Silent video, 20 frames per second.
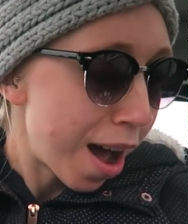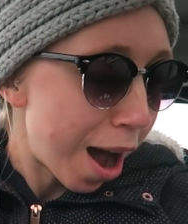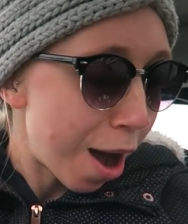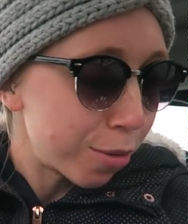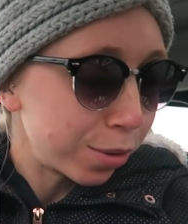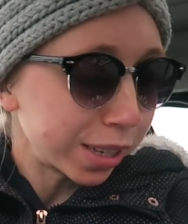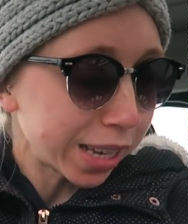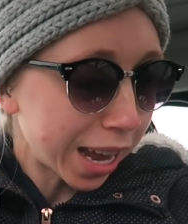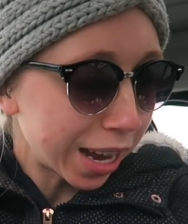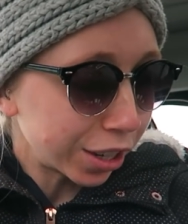
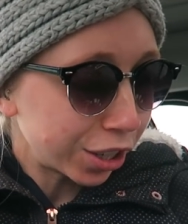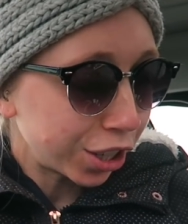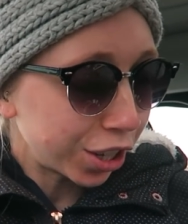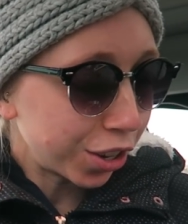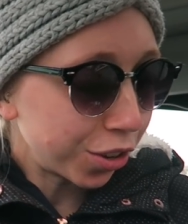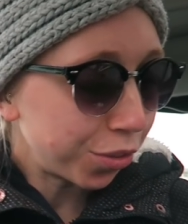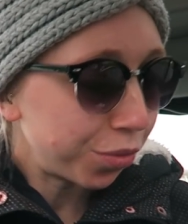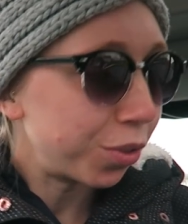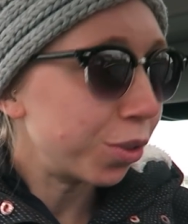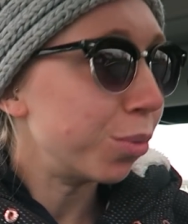I was
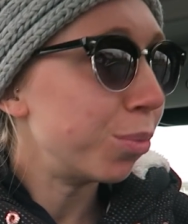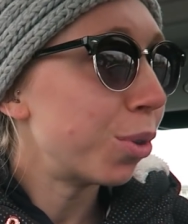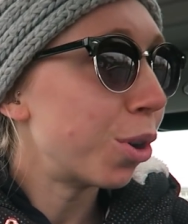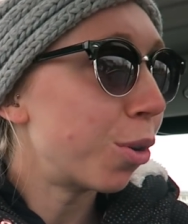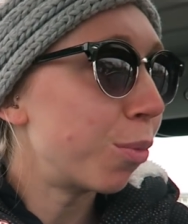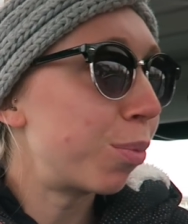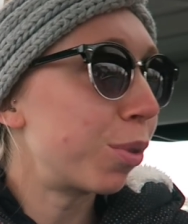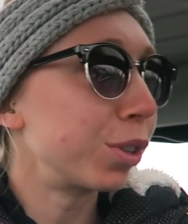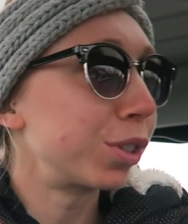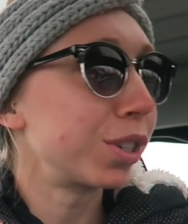actually gonna film the
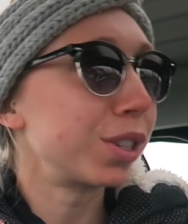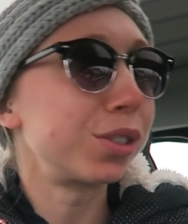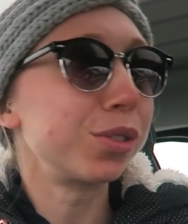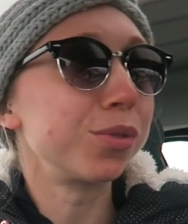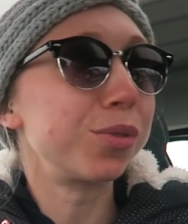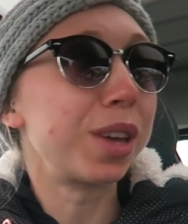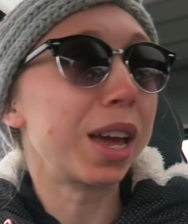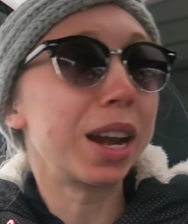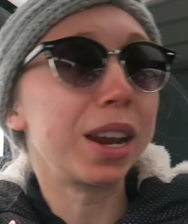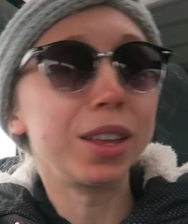whole process
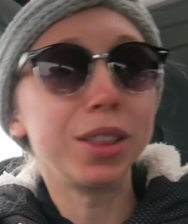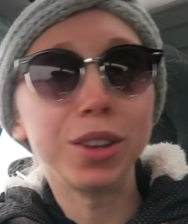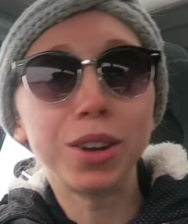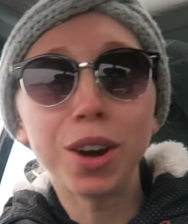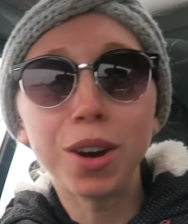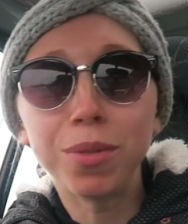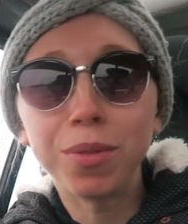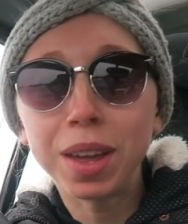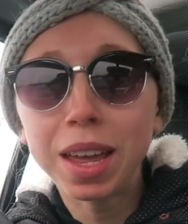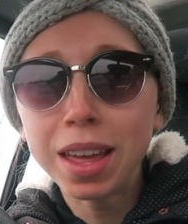of getting the
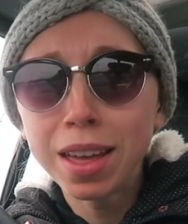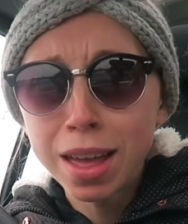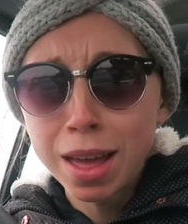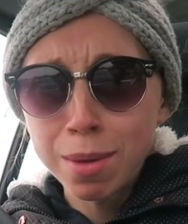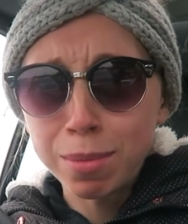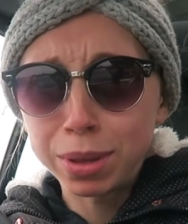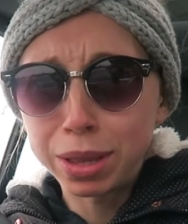coffee,